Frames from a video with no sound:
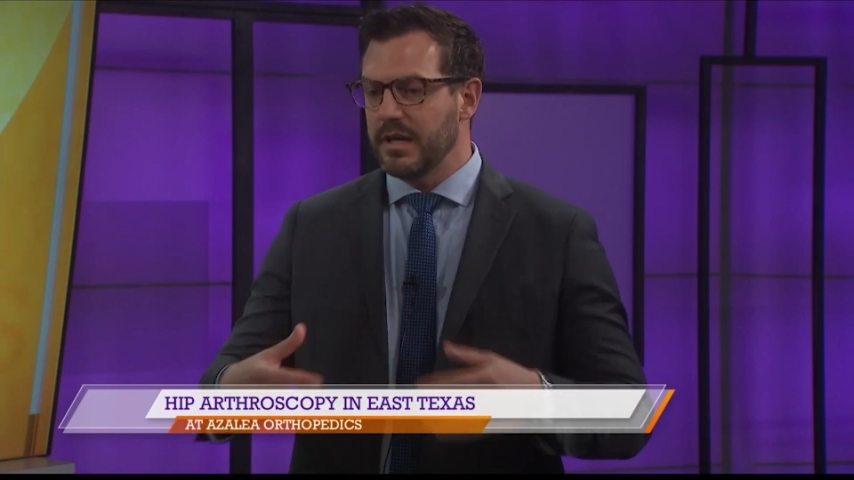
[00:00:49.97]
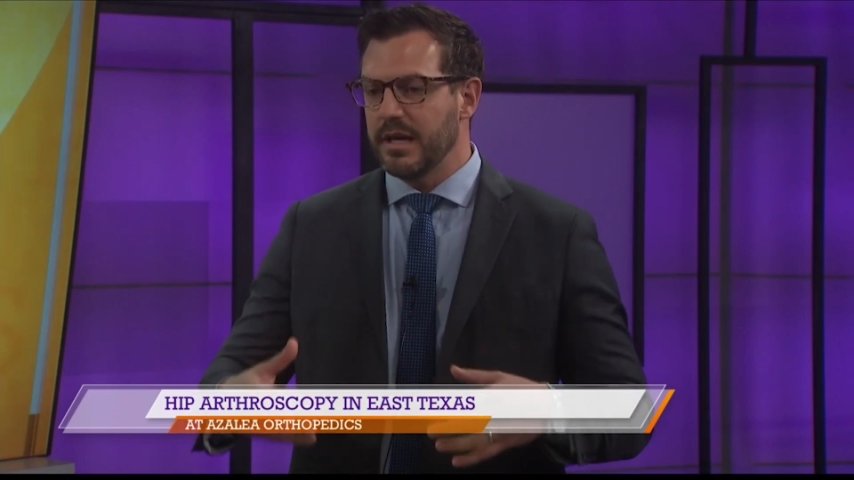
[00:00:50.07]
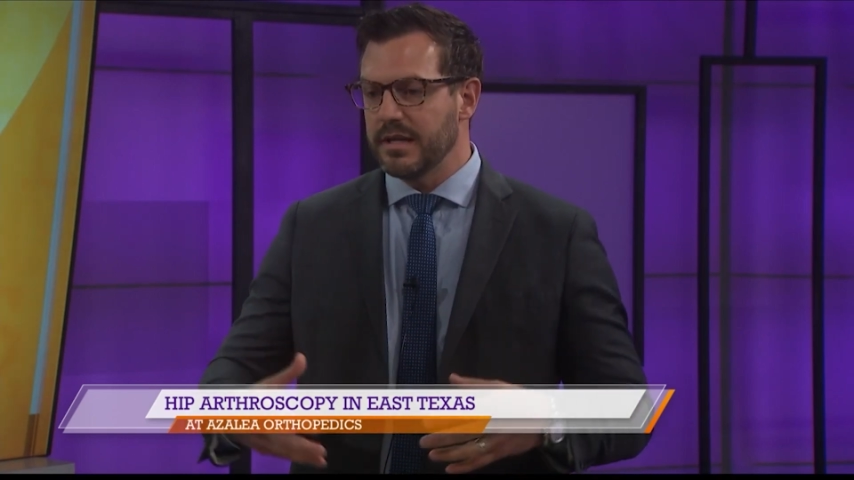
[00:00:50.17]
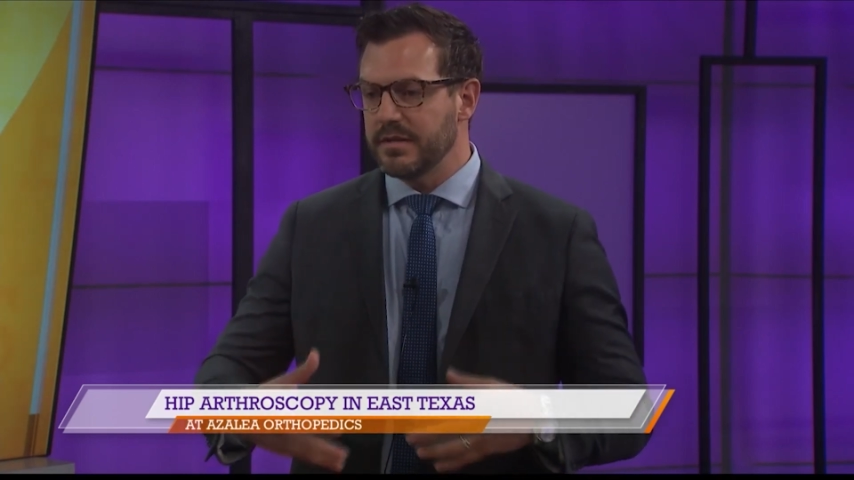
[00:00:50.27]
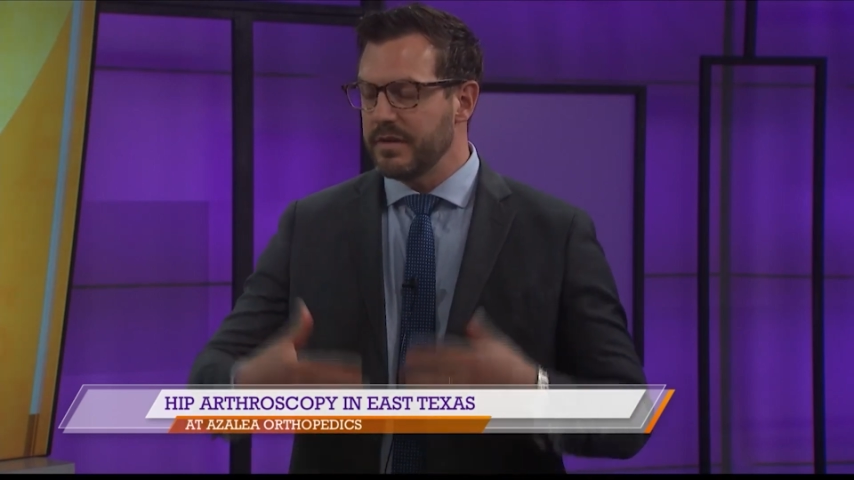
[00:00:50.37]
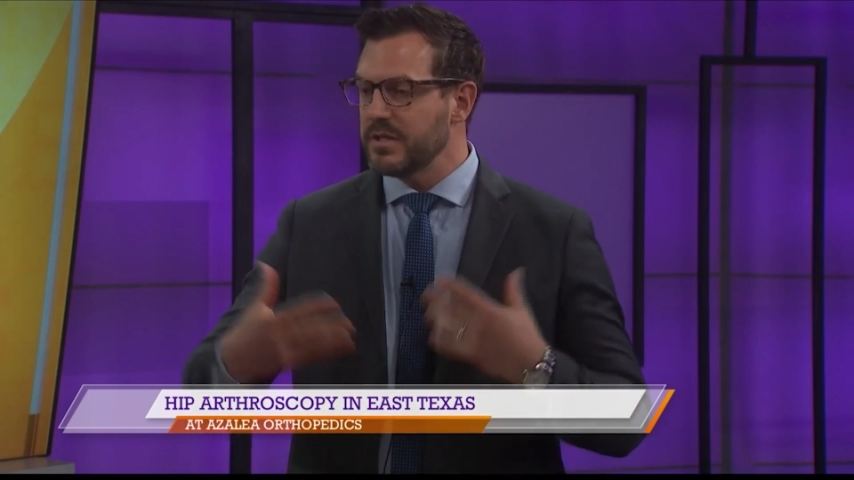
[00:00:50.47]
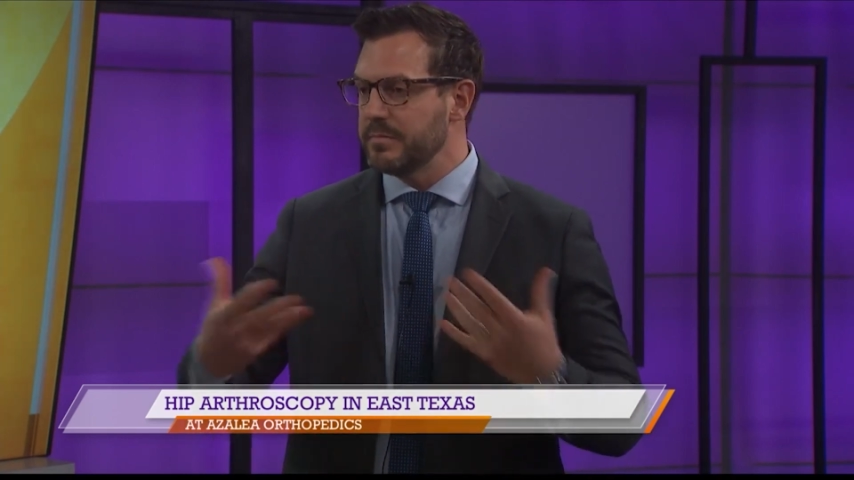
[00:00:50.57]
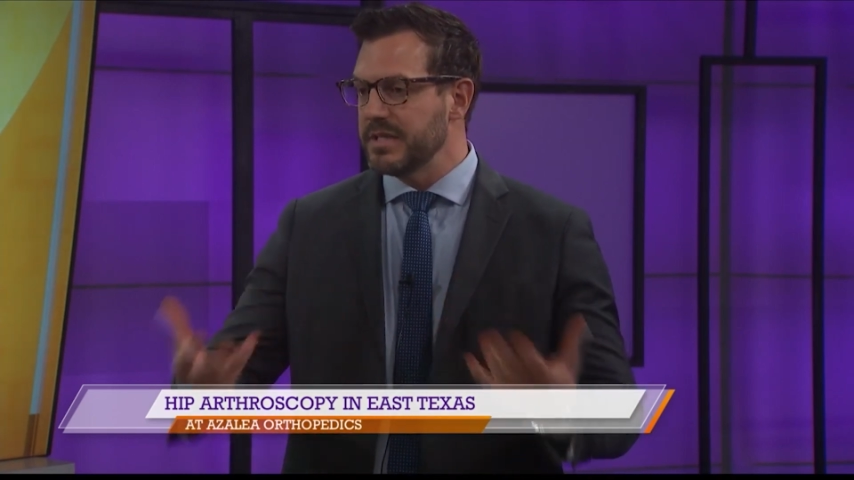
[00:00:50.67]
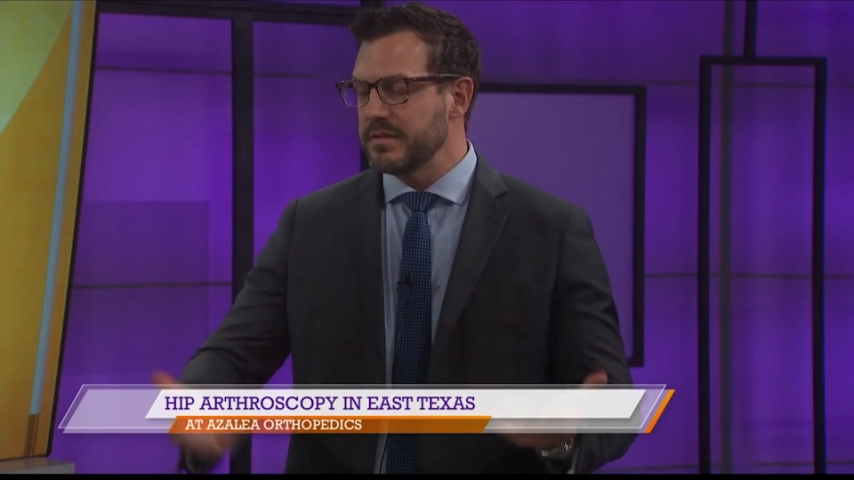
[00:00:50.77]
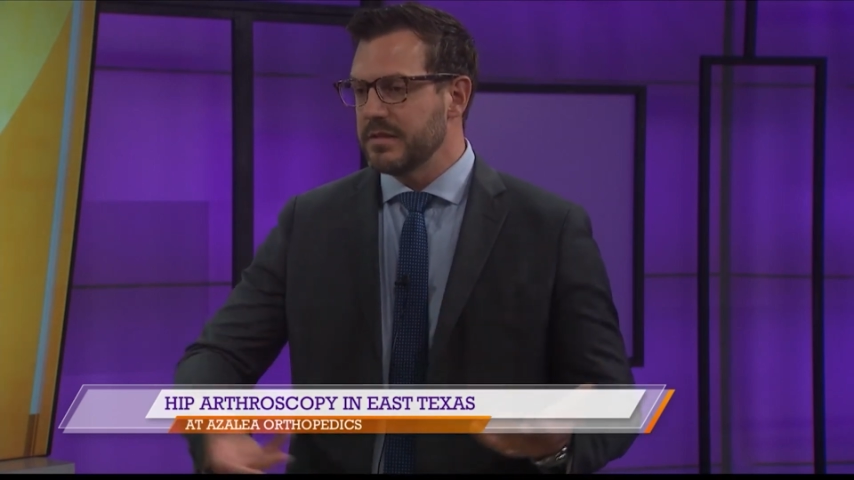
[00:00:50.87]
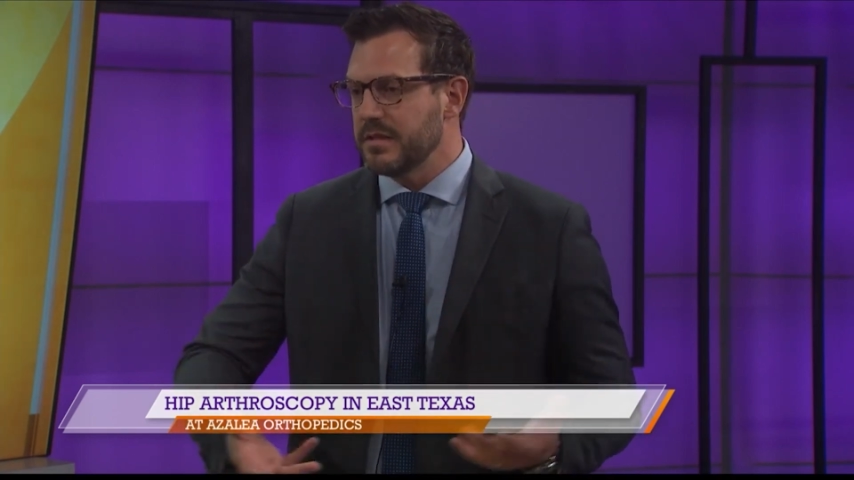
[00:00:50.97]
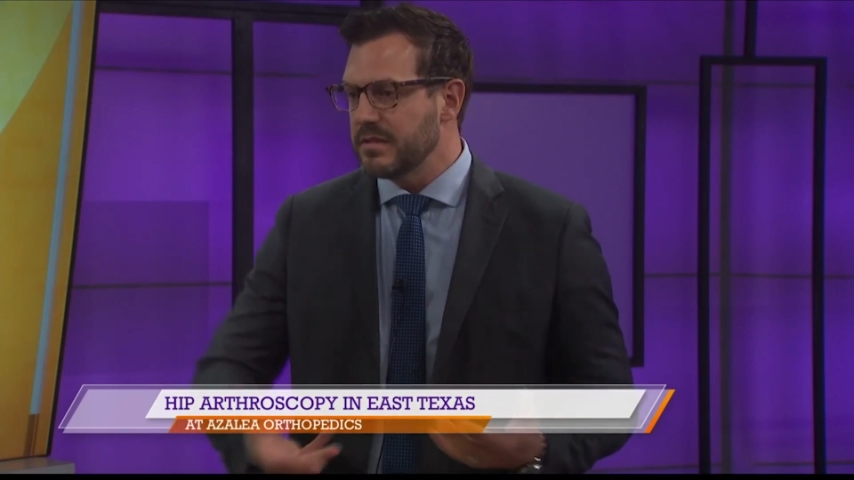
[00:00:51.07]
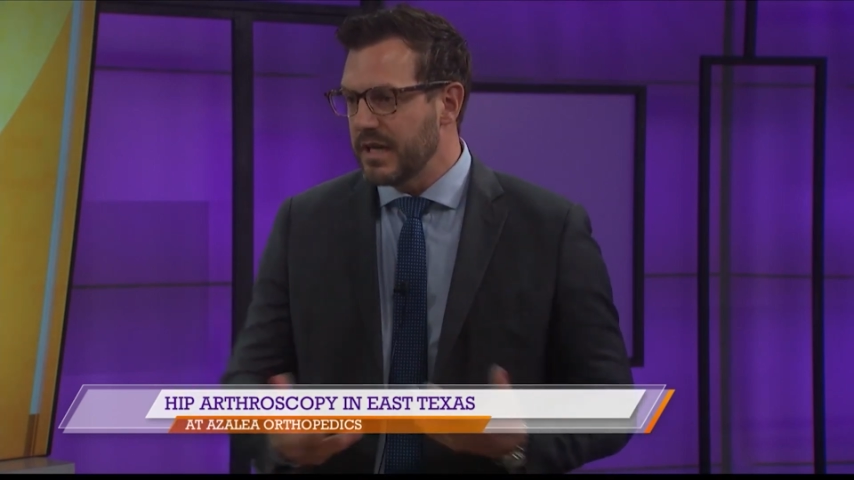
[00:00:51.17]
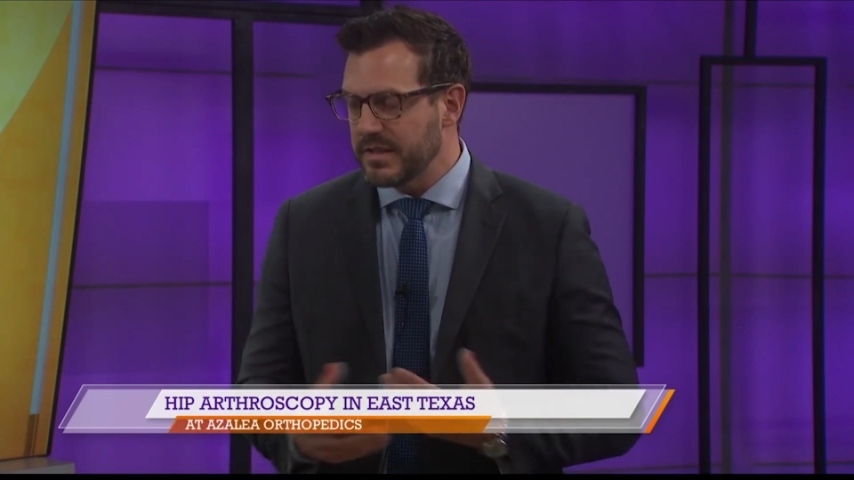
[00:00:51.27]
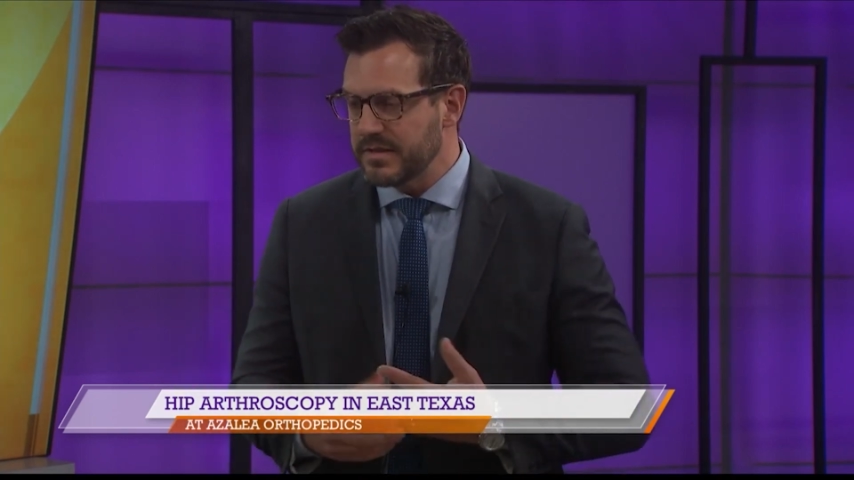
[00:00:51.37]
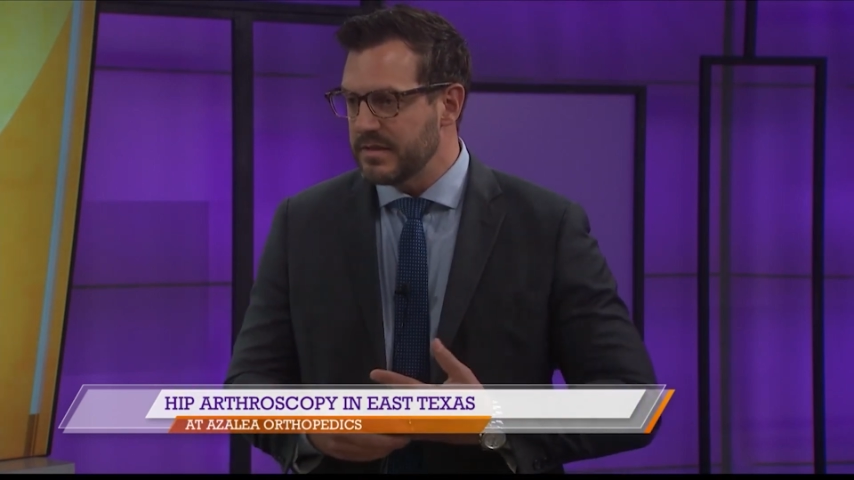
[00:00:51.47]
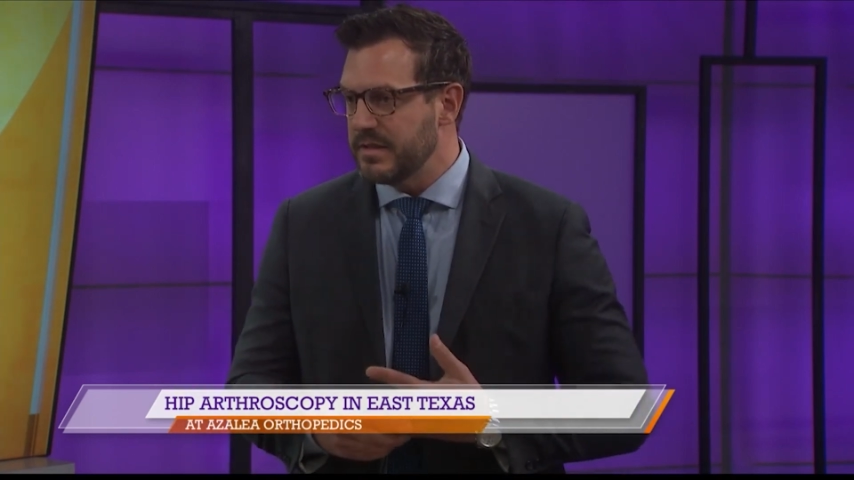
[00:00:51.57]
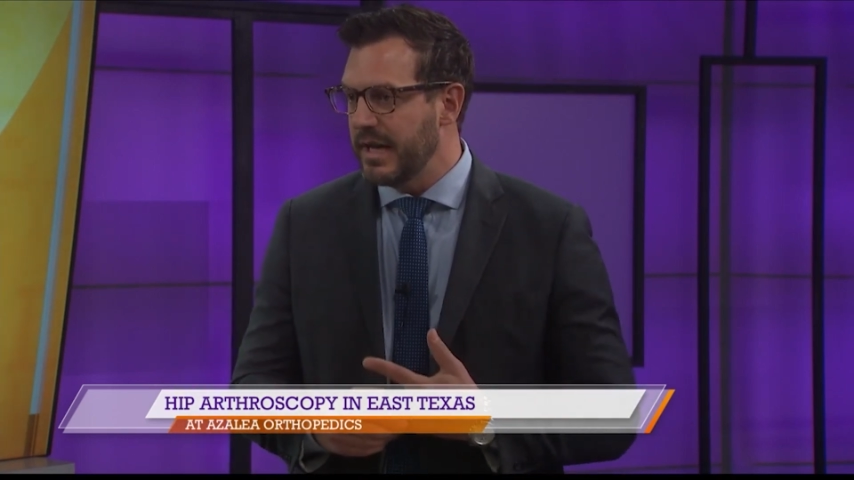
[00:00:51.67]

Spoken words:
and developments in the last